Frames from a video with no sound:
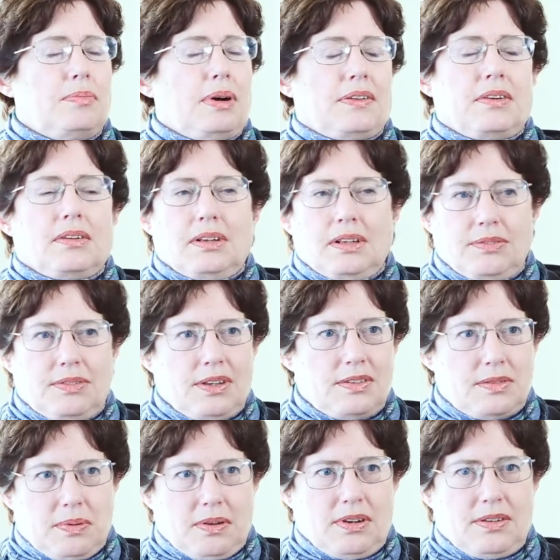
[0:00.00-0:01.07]
about their lived
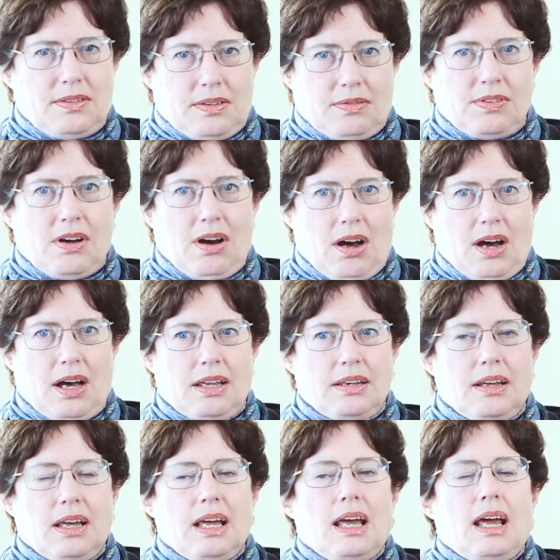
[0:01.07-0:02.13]
experience of
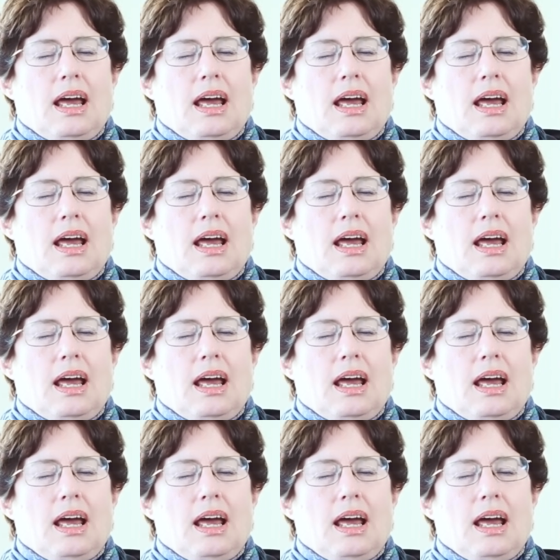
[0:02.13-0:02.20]
God